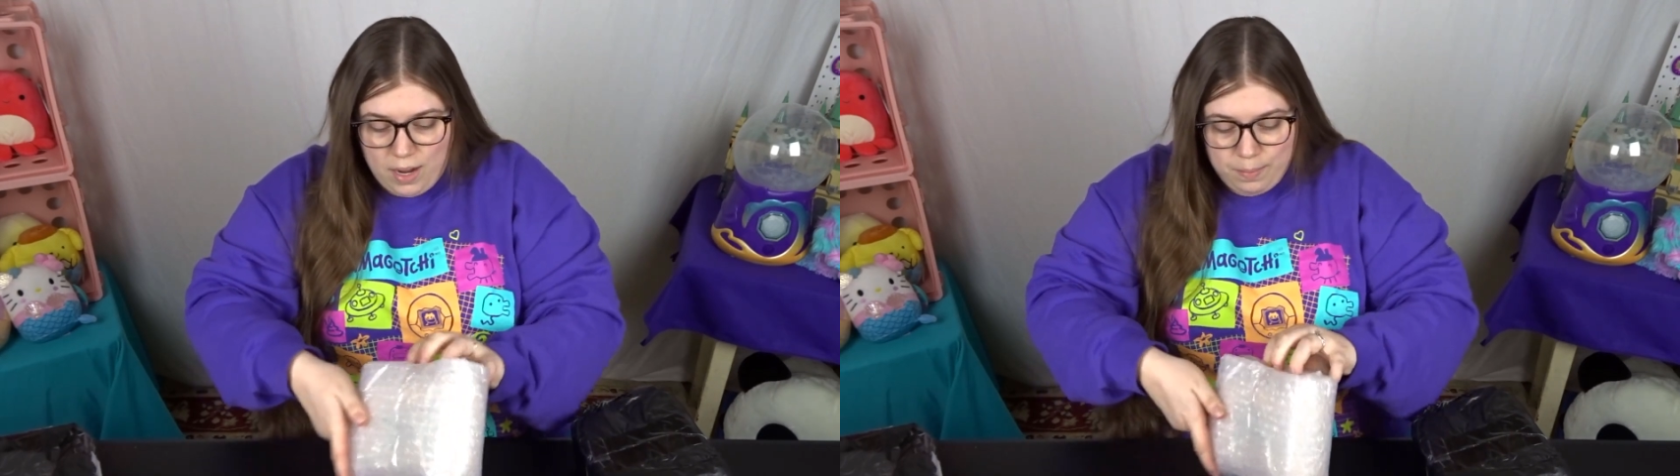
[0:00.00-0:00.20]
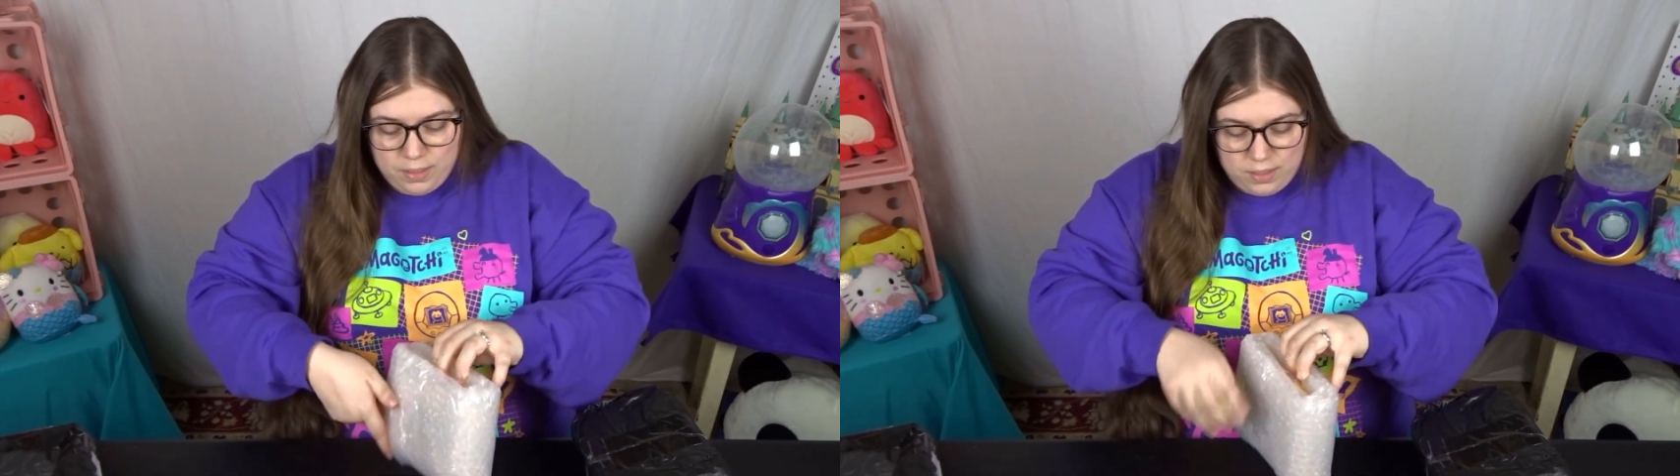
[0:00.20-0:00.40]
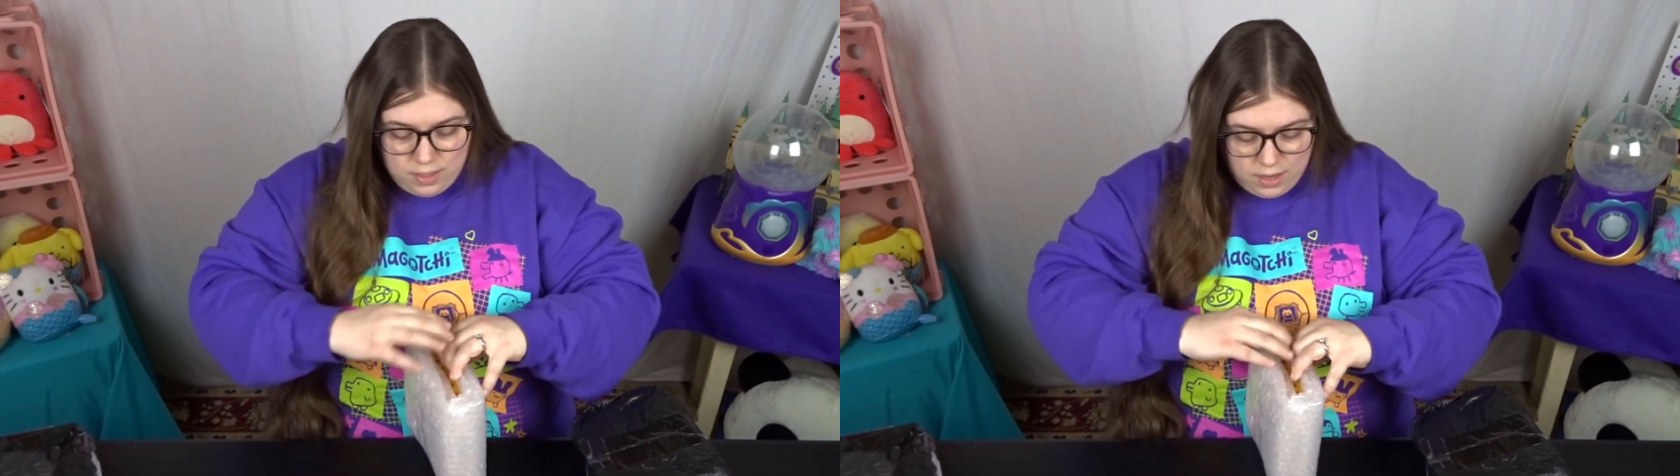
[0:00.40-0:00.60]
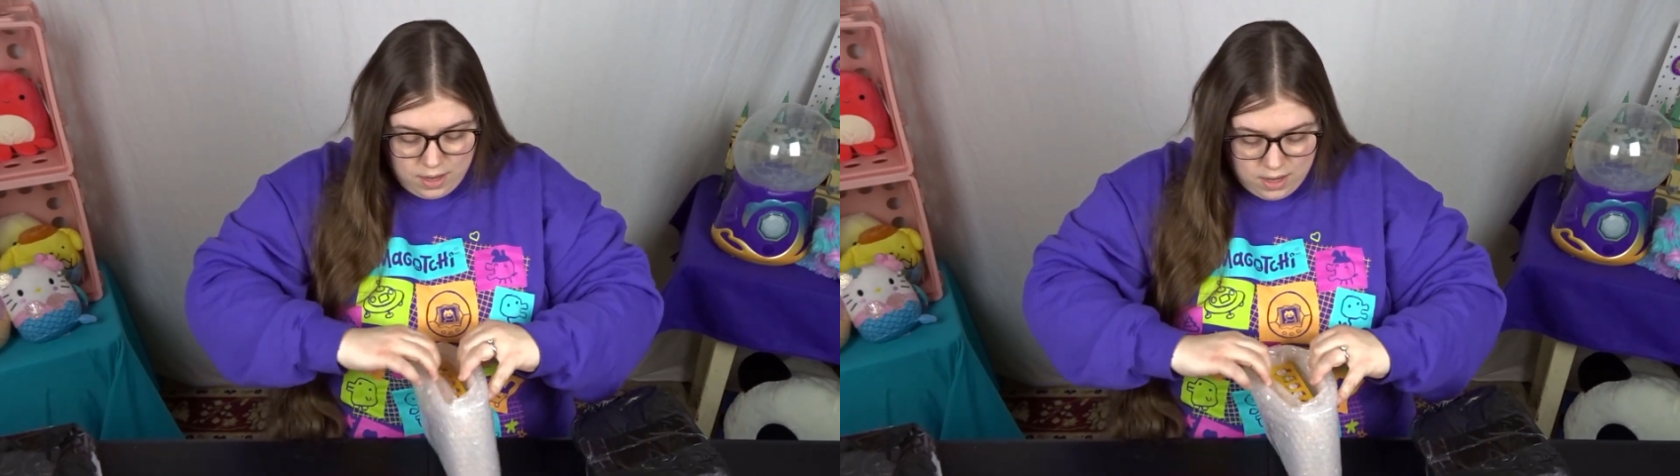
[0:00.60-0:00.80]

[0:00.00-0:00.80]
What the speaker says: Let's see